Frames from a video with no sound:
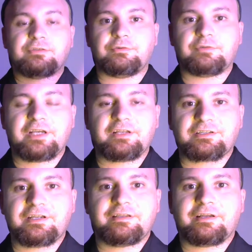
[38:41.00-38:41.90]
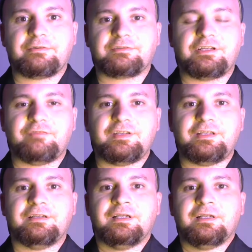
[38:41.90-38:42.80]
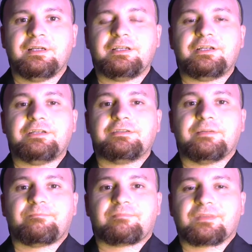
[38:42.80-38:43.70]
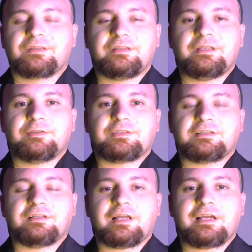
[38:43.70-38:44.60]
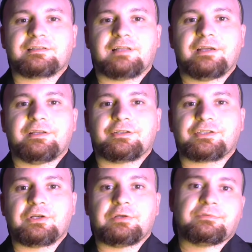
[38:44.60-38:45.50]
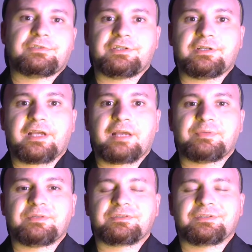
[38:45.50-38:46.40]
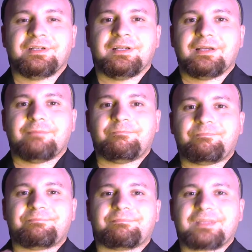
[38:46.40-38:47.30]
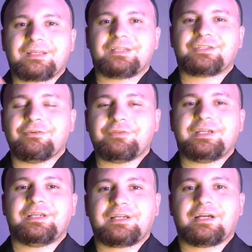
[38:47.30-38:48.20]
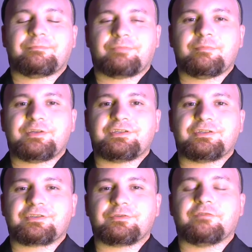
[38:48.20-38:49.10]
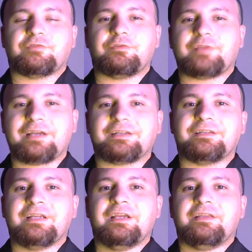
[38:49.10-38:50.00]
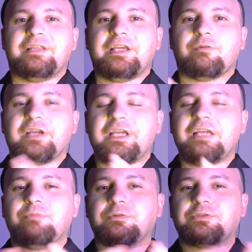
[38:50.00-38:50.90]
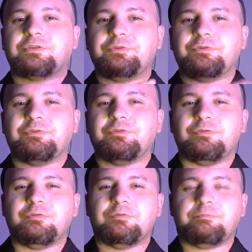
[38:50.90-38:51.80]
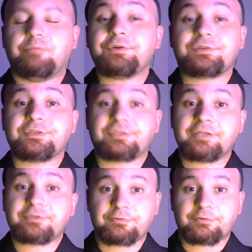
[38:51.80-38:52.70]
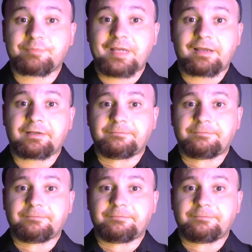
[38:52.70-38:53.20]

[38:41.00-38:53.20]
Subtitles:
You can't say that on TV. And it's like the last line in the show, shit happens. So they got permission to sort of do that, and they were able to push the censors back.